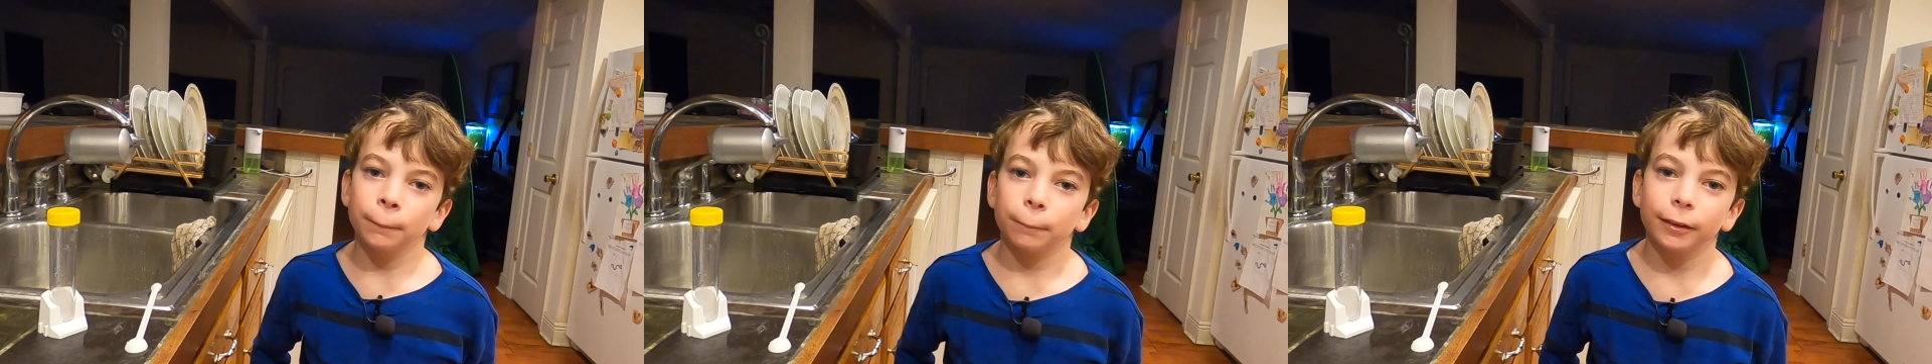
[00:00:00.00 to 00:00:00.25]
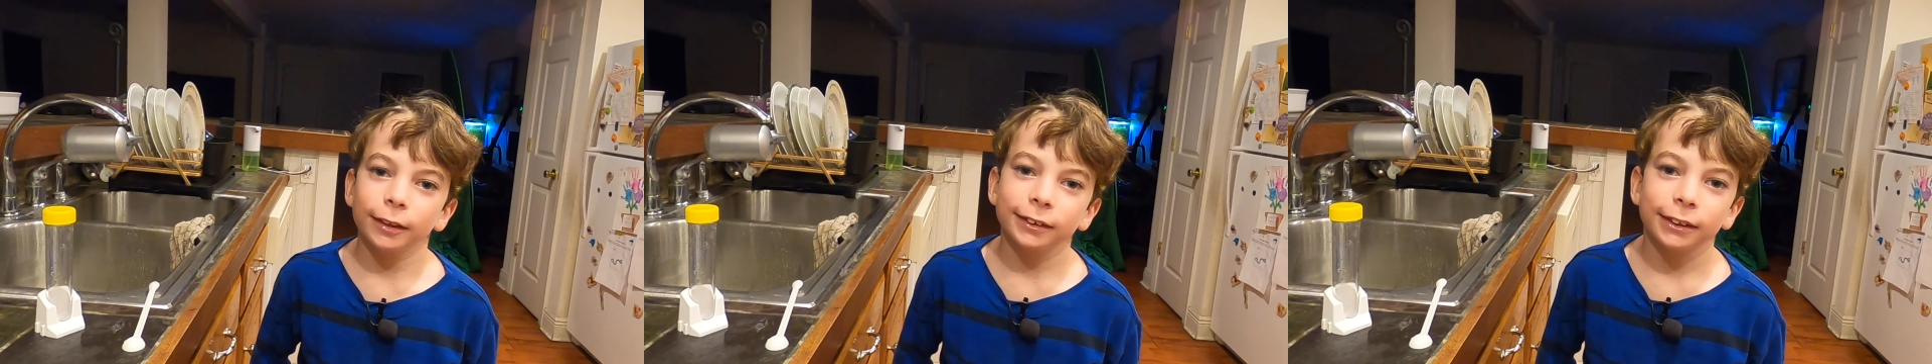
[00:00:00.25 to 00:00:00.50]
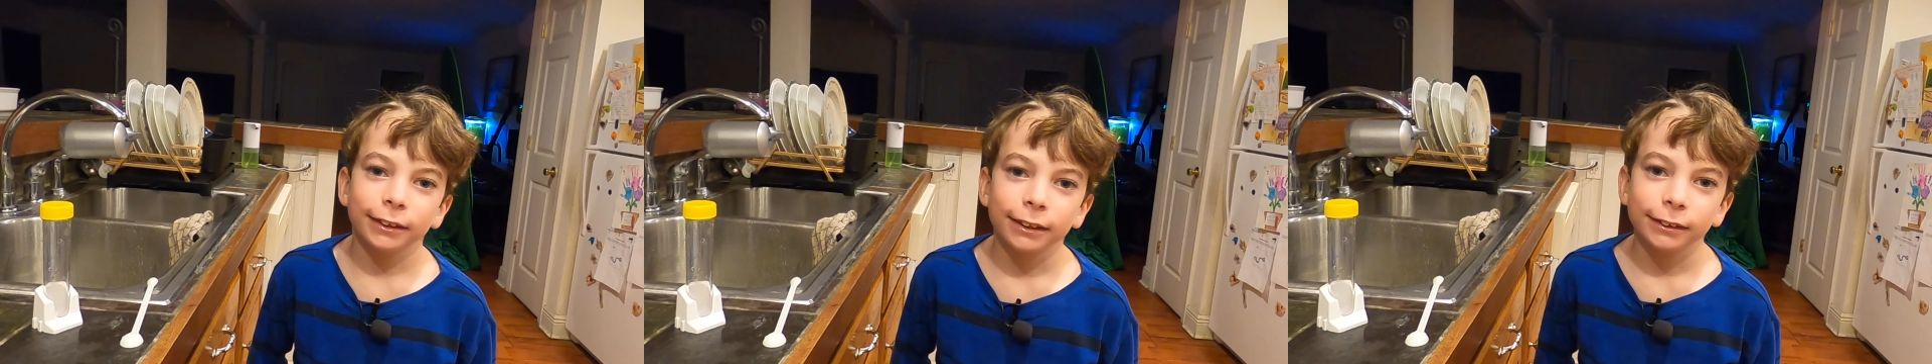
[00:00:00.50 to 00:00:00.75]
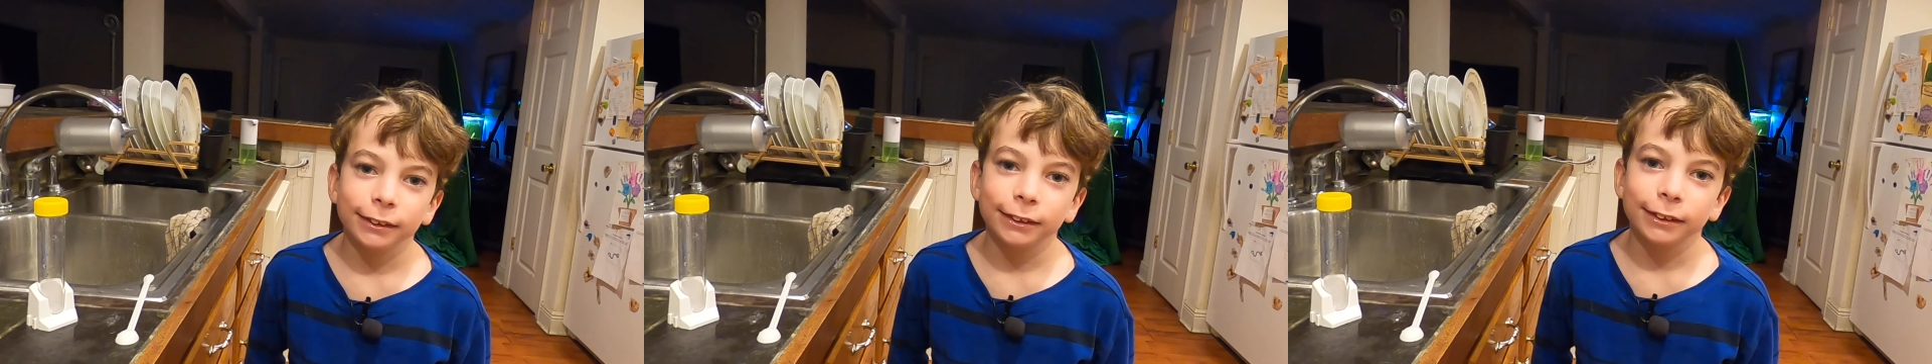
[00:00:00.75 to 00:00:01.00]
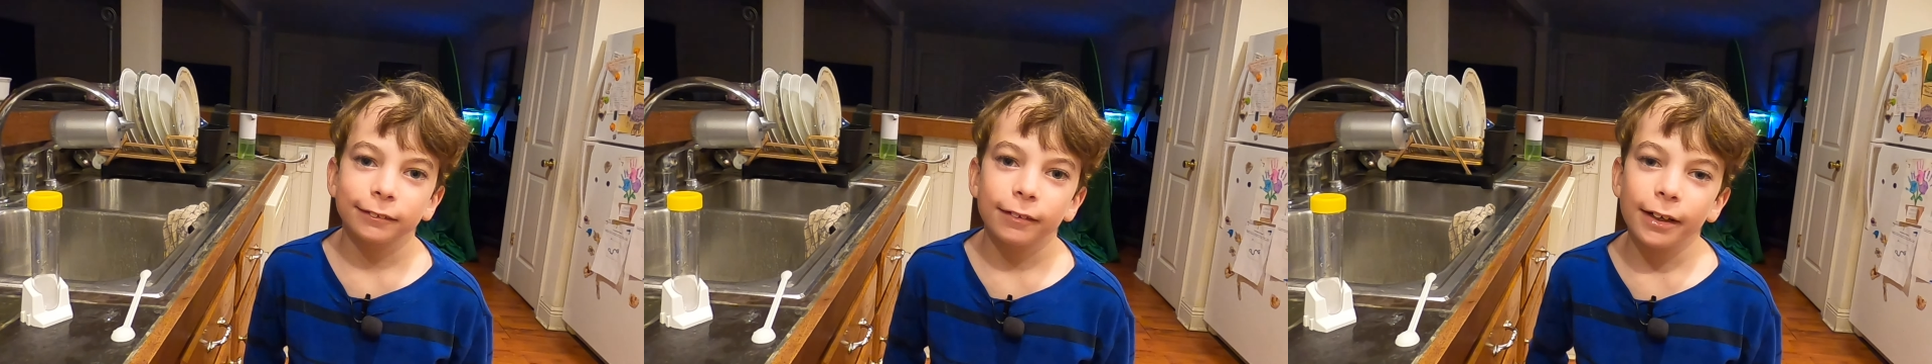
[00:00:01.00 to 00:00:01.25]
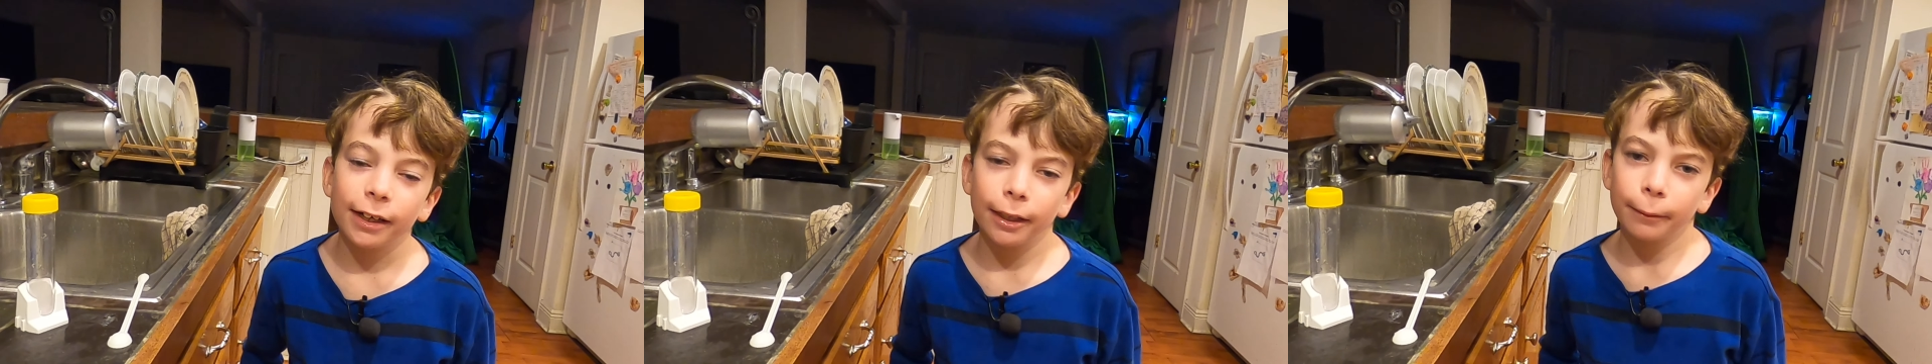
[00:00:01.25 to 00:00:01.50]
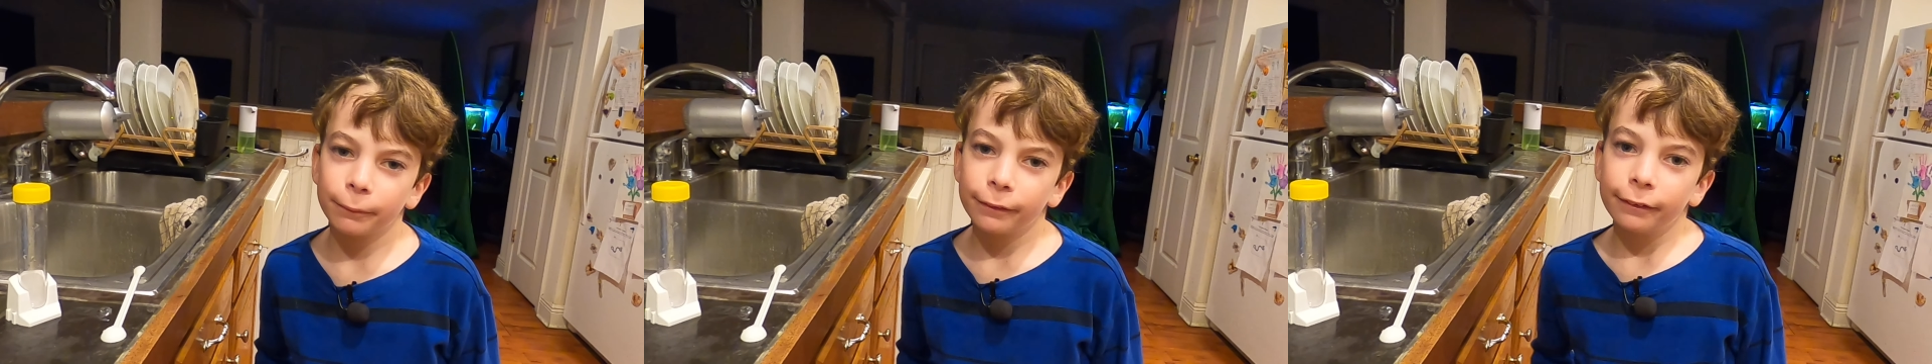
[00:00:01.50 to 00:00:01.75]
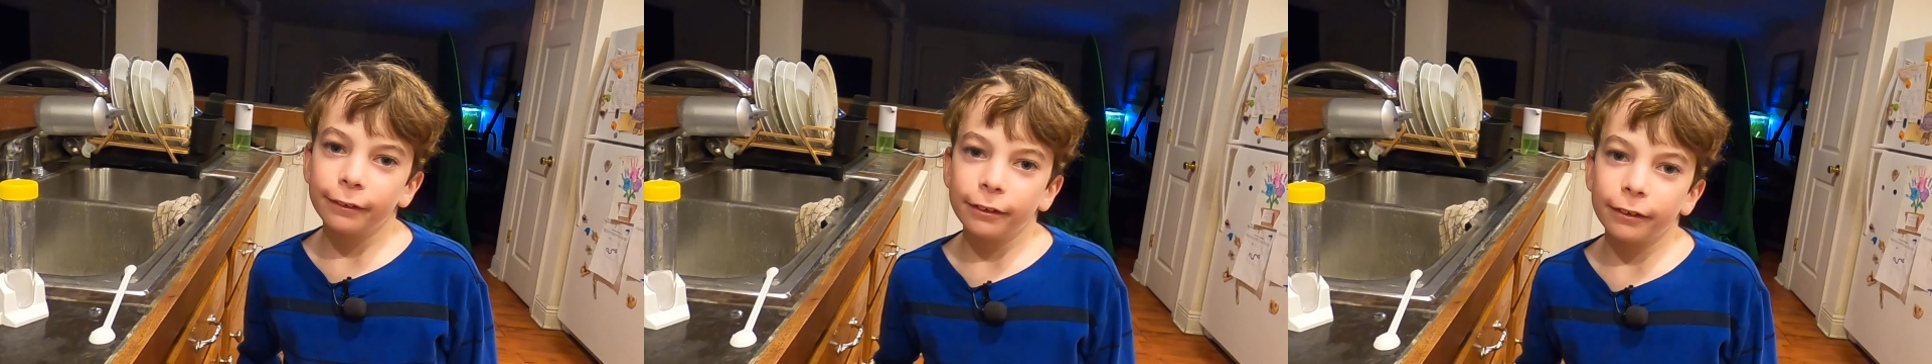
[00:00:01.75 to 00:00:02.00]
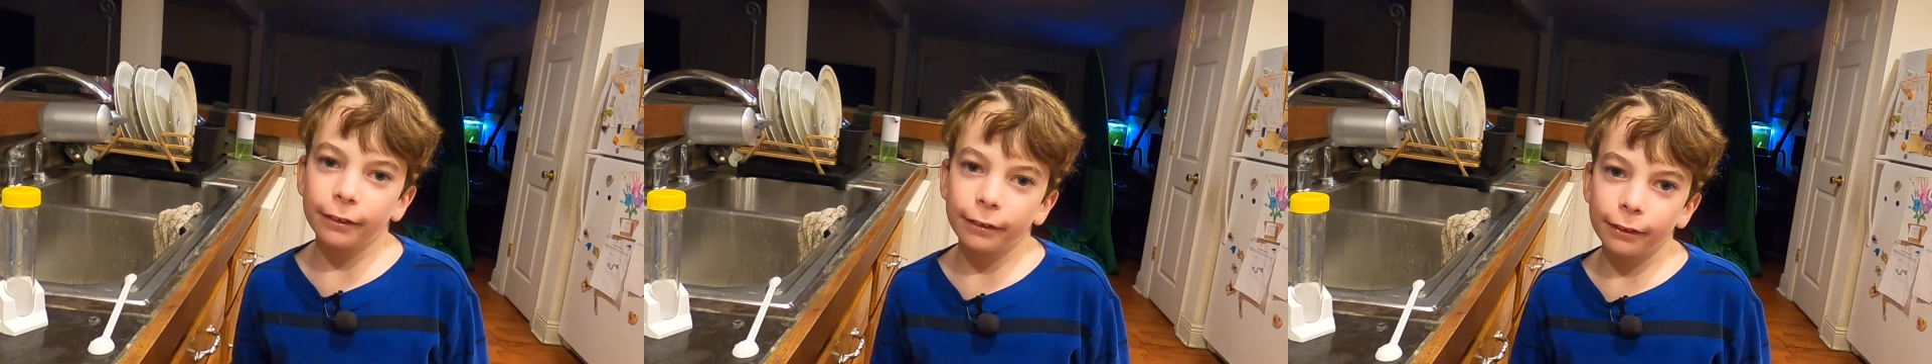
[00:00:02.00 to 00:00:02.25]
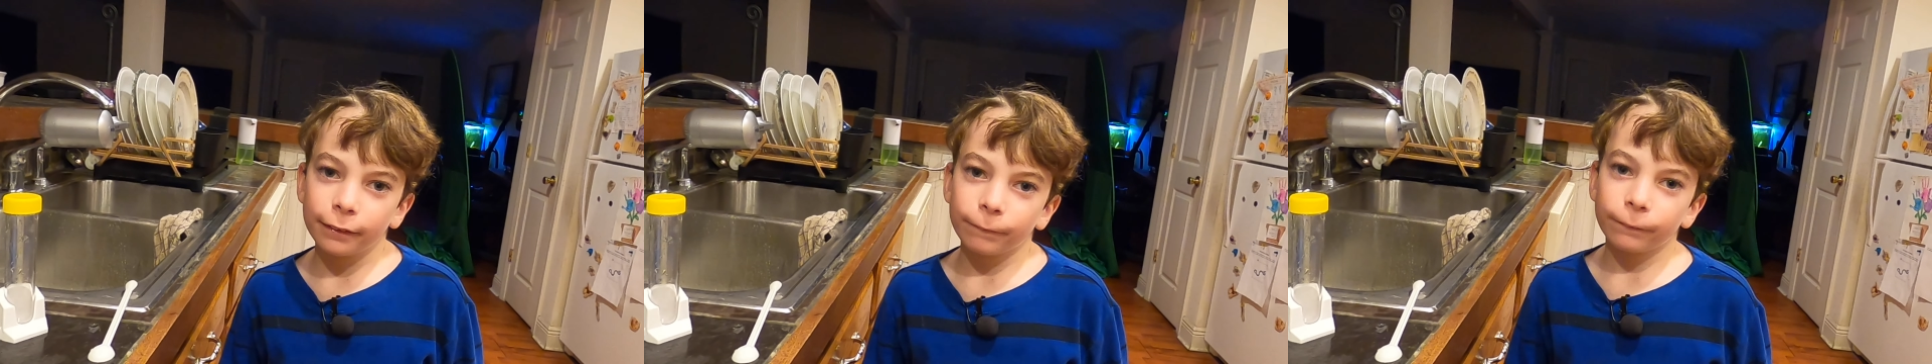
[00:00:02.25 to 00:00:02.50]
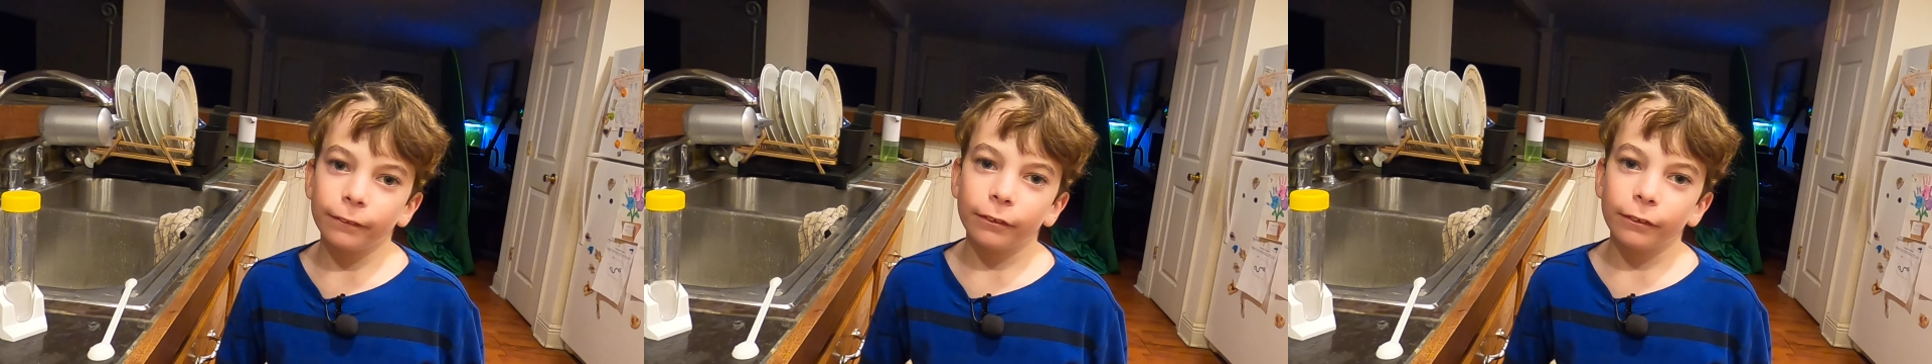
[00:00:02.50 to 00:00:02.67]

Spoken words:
Please like and subscribe. And if you